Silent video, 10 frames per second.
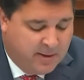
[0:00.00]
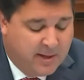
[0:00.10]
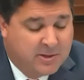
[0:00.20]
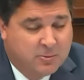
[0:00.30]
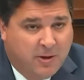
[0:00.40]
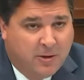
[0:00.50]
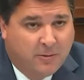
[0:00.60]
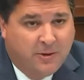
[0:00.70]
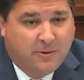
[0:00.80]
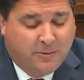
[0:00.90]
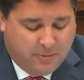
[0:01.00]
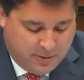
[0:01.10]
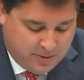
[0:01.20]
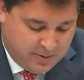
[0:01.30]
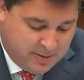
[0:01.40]
As we all know,
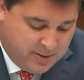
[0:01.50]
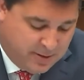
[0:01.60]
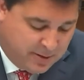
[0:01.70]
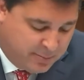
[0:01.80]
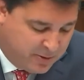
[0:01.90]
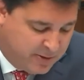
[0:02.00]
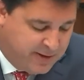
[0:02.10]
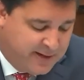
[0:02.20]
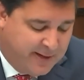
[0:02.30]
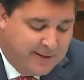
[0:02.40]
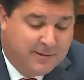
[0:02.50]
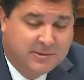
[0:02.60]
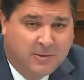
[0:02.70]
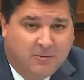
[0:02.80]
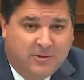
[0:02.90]
a bird in hand is
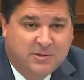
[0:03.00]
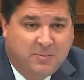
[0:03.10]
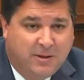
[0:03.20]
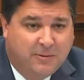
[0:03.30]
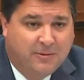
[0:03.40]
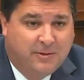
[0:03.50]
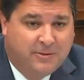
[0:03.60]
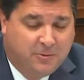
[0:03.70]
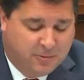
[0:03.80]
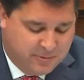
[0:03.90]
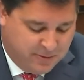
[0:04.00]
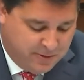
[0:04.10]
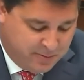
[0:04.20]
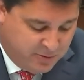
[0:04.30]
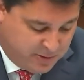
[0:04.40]
always better than two or three in
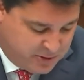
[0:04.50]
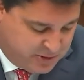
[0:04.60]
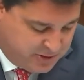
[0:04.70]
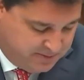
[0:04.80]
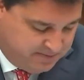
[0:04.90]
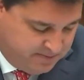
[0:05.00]
the bush.